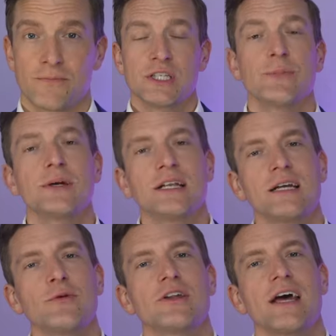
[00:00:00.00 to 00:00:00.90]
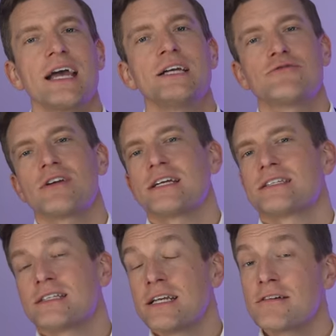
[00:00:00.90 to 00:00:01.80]
Typically, with an age
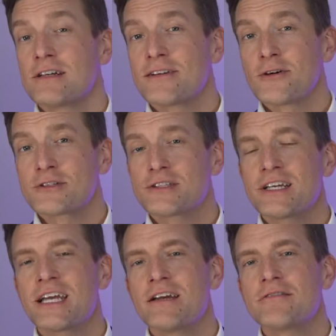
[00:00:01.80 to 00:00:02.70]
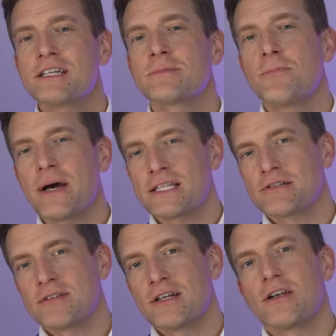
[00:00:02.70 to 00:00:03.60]
related hearing loss, the hearing is
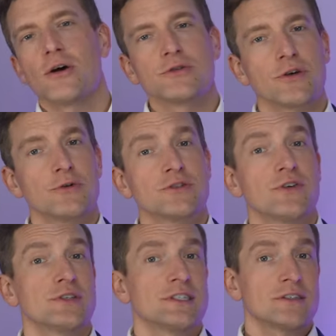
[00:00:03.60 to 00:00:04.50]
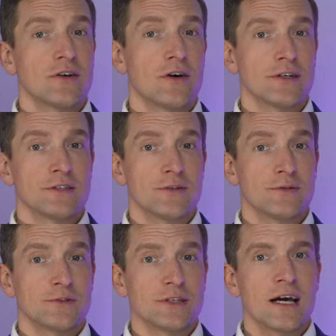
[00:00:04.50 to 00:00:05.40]
better in the low tones versus the high
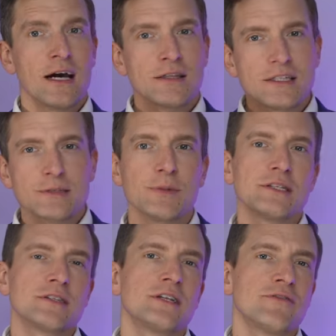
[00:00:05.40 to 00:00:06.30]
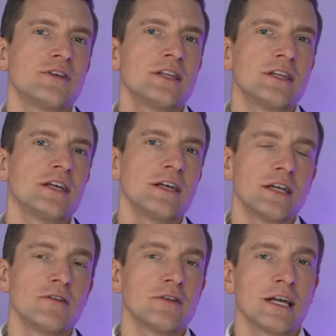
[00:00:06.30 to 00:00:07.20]
tones. And this means that if an in ear
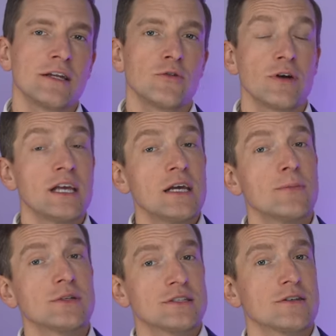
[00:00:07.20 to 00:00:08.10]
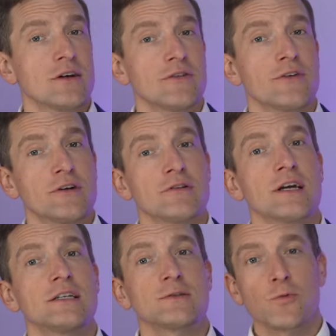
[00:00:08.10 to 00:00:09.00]
hearing aid or earbud style of hearing
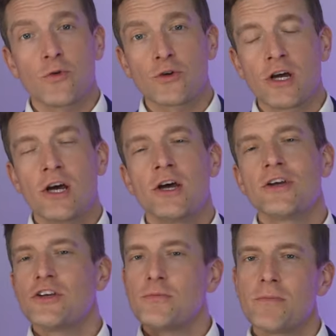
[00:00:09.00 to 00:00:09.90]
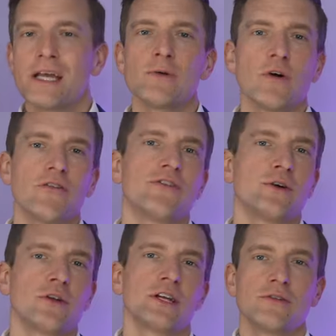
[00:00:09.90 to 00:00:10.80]
aid is worn, you may well
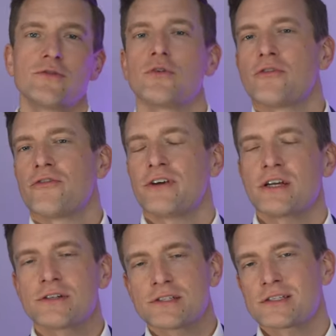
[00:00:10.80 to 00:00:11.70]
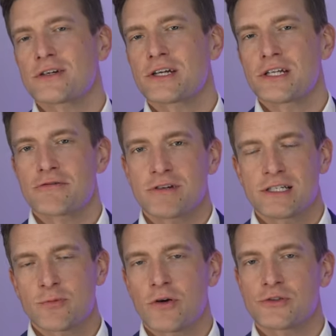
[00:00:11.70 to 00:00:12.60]
feel like you've got your fingers stuck in your
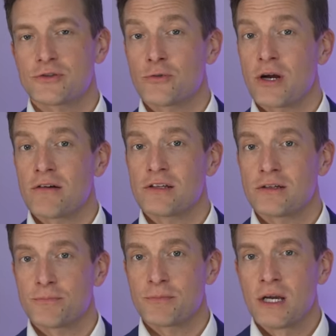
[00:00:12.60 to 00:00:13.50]
ears whilst you're wearing them.